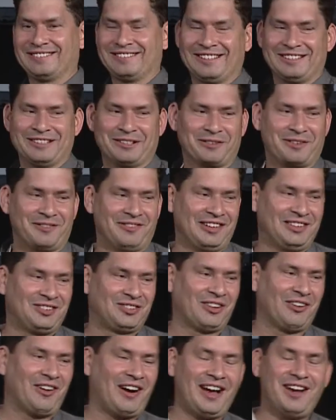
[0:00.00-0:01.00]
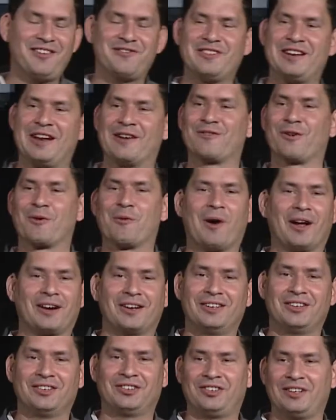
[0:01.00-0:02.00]
You know what I mean? So I've never
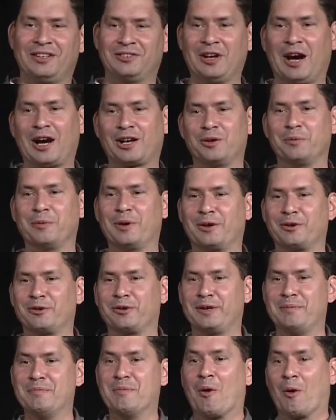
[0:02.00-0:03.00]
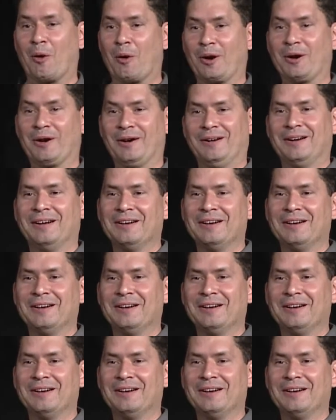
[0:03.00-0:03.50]
wanted to see a documentary more